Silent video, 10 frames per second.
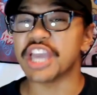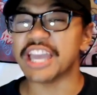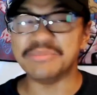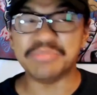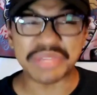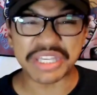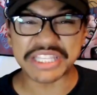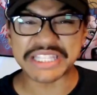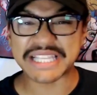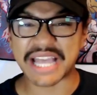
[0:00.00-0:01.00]
and
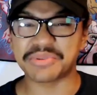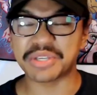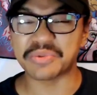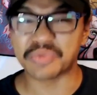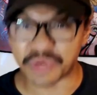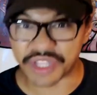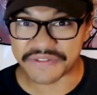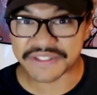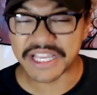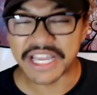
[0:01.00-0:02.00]
mean sounding
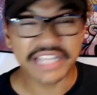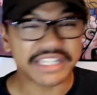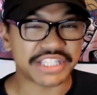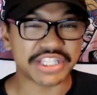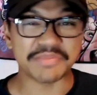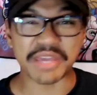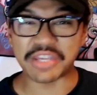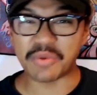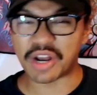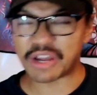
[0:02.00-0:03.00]
riffs that just make you want